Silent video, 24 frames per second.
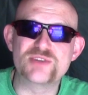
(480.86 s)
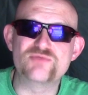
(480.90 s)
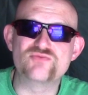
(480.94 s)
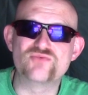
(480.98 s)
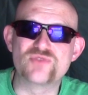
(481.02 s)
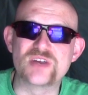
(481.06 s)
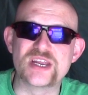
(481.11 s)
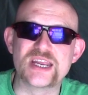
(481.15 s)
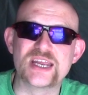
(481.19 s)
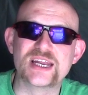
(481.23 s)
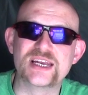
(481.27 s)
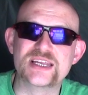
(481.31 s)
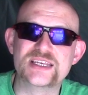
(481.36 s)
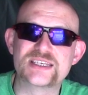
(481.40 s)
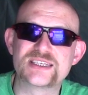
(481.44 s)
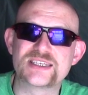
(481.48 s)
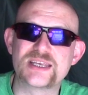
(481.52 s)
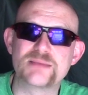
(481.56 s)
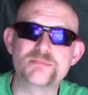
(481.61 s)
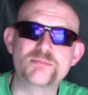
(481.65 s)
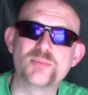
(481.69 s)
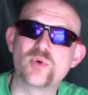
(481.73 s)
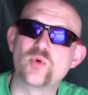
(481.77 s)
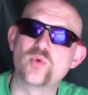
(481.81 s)
really
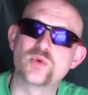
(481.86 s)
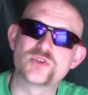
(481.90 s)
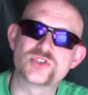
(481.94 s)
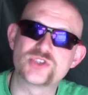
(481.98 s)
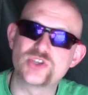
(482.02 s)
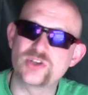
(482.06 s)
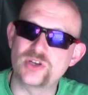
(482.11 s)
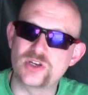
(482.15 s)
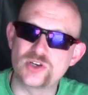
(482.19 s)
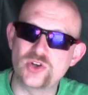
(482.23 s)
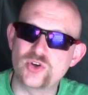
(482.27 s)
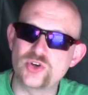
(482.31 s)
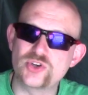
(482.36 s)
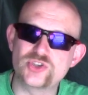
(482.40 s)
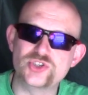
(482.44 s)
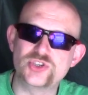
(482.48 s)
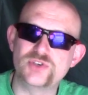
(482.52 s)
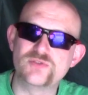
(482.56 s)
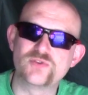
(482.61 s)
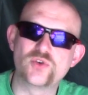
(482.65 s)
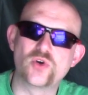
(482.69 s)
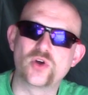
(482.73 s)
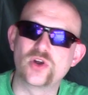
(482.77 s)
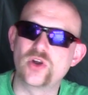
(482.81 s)
simple. So as long as
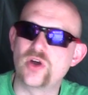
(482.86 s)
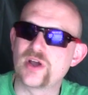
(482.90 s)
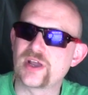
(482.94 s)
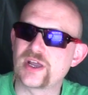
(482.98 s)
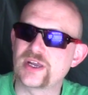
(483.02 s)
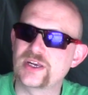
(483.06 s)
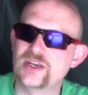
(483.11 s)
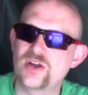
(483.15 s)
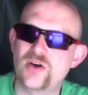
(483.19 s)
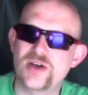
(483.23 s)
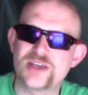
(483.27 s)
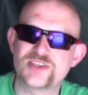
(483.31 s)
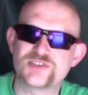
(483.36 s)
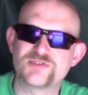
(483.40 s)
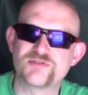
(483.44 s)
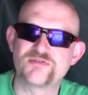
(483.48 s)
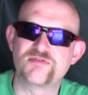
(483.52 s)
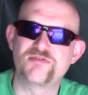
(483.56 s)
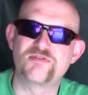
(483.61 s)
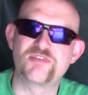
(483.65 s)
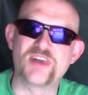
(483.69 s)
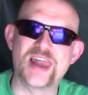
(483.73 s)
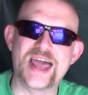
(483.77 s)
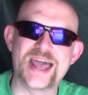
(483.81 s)
you've got like a nice
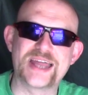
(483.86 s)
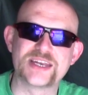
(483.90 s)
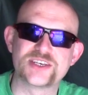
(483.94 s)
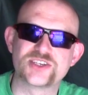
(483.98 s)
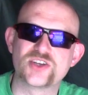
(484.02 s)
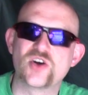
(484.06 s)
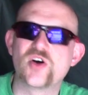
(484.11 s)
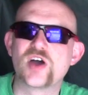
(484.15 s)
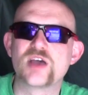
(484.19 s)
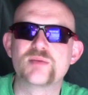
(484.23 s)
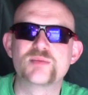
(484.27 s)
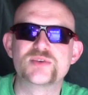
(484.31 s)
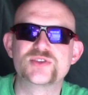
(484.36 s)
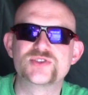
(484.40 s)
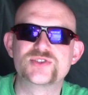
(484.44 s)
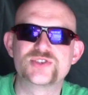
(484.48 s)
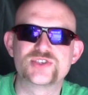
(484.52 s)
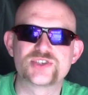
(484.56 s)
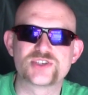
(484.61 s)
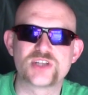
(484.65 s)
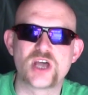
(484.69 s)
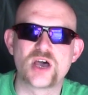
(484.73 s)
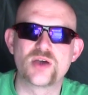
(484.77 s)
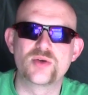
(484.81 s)
flat diamond
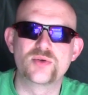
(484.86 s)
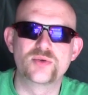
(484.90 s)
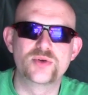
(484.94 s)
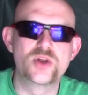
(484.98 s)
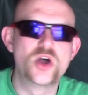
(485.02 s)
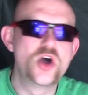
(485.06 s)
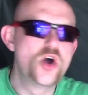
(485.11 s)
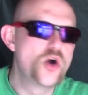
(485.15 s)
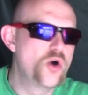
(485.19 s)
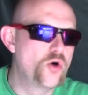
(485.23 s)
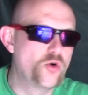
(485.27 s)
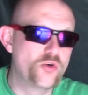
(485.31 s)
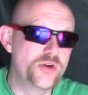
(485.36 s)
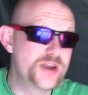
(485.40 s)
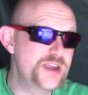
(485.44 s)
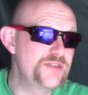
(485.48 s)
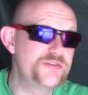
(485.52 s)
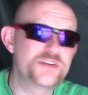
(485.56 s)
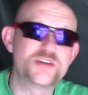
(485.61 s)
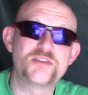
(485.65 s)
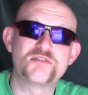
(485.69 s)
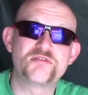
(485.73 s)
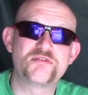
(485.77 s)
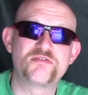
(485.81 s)
stone or
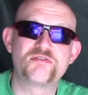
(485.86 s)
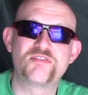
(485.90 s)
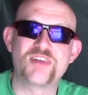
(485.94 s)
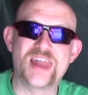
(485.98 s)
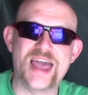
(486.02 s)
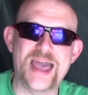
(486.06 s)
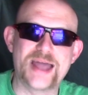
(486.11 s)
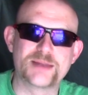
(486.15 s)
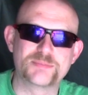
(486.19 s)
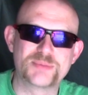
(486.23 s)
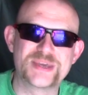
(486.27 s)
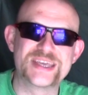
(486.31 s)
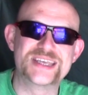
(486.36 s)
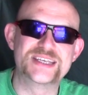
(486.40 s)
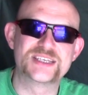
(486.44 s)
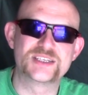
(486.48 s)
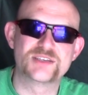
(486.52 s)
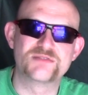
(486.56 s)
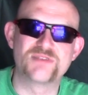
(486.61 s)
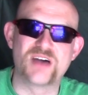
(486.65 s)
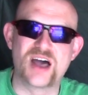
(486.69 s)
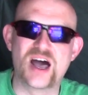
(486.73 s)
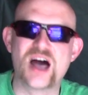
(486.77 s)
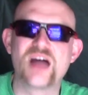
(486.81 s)
even a flat piece
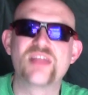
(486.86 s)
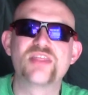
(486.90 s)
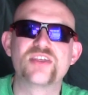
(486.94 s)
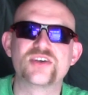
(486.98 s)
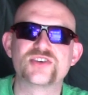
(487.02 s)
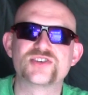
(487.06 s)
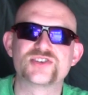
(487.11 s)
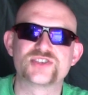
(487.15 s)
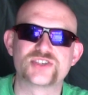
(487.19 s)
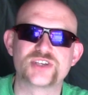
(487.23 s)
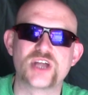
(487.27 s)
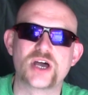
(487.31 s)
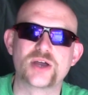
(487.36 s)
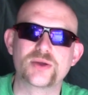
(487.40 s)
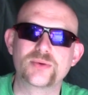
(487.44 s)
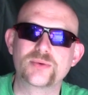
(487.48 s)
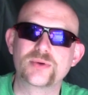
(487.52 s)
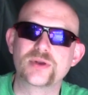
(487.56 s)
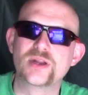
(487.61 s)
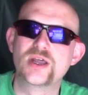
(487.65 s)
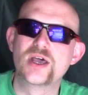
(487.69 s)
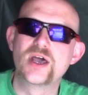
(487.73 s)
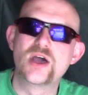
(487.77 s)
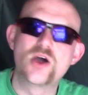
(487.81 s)
of other
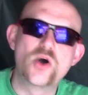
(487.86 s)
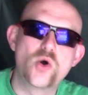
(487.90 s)
stone,